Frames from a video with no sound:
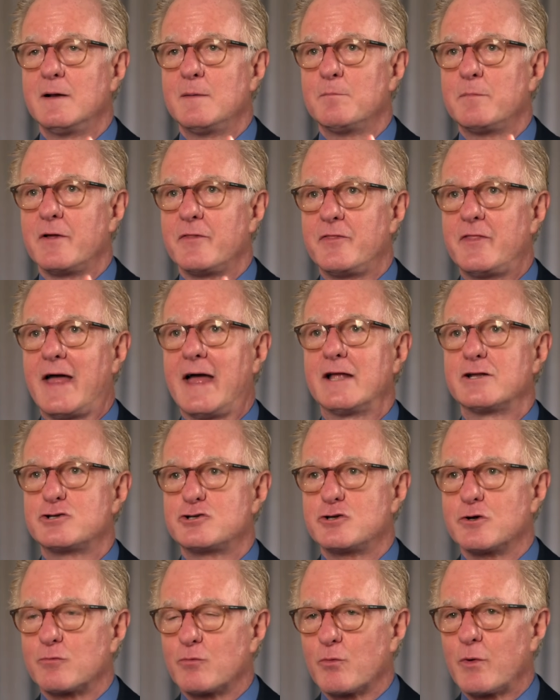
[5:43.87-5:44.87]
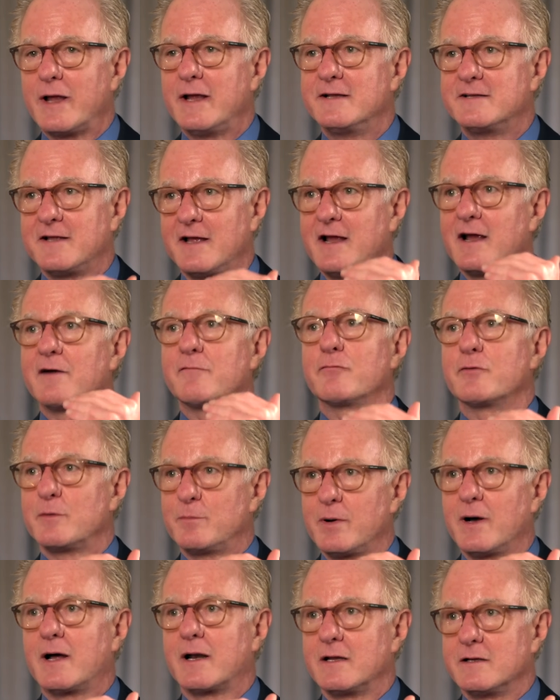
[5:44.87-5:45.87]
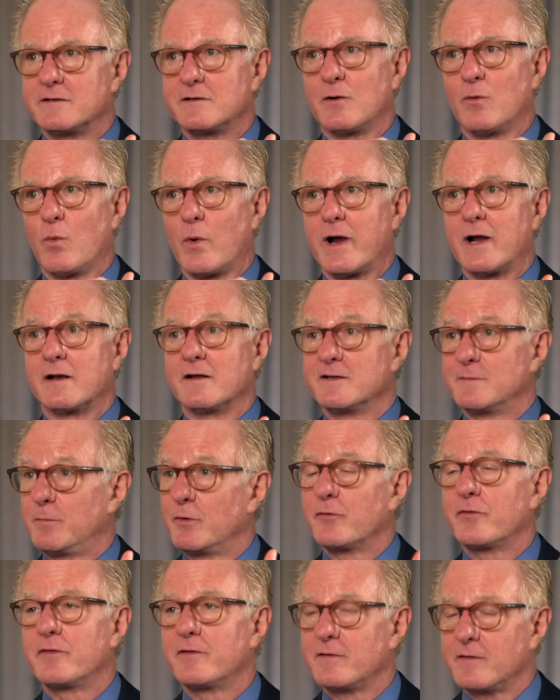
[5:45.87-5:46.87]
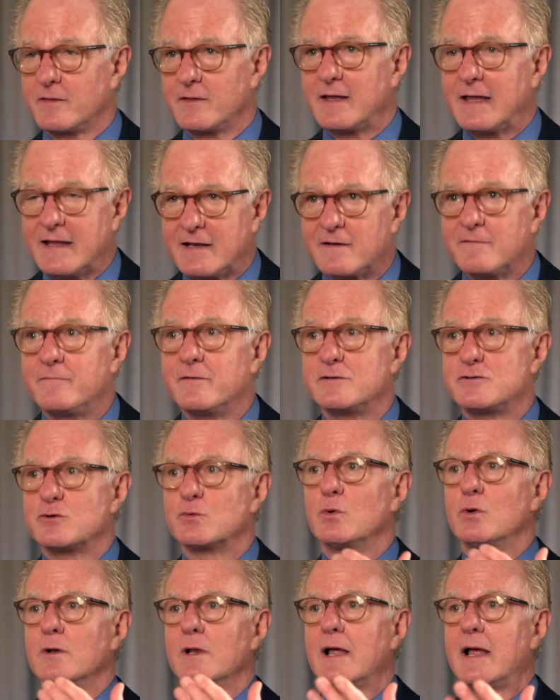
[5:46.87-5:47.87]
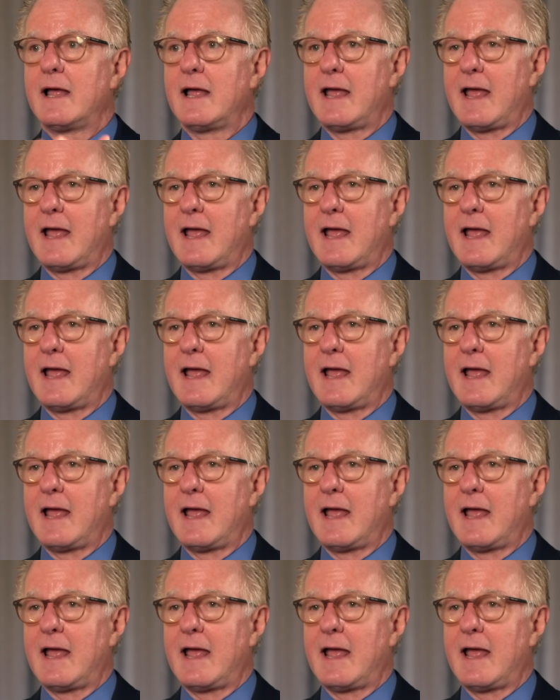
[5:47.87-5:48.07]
but that should raise everybody's awareness, both the individual